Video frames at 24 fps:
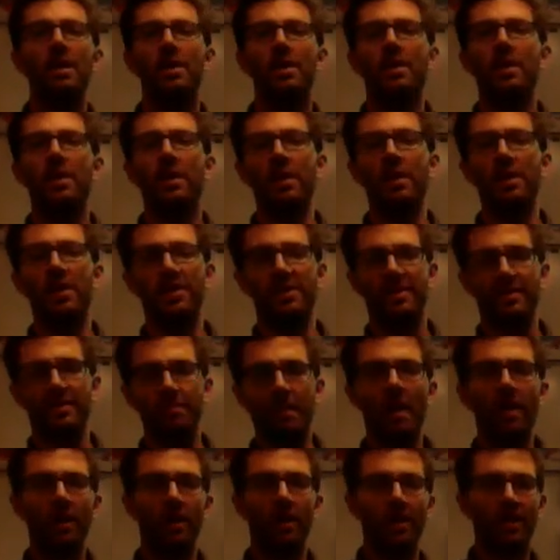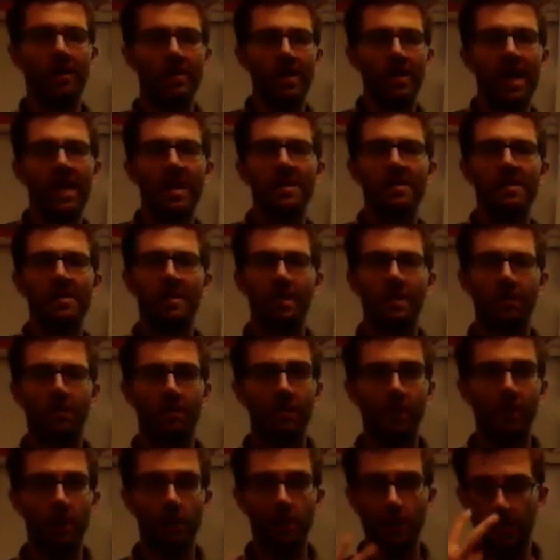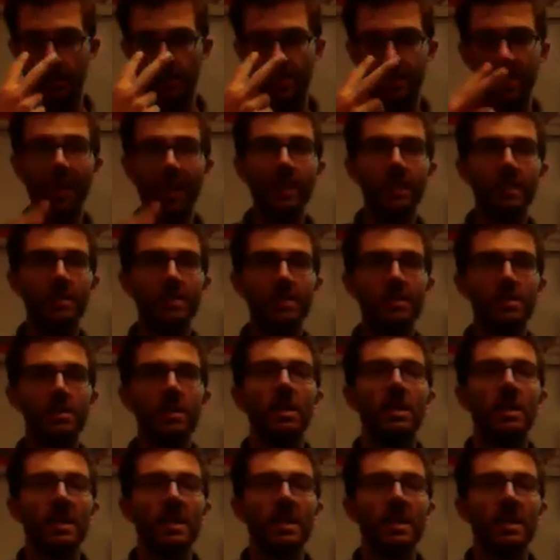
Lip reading: the smell and the taste and the feel and the sights.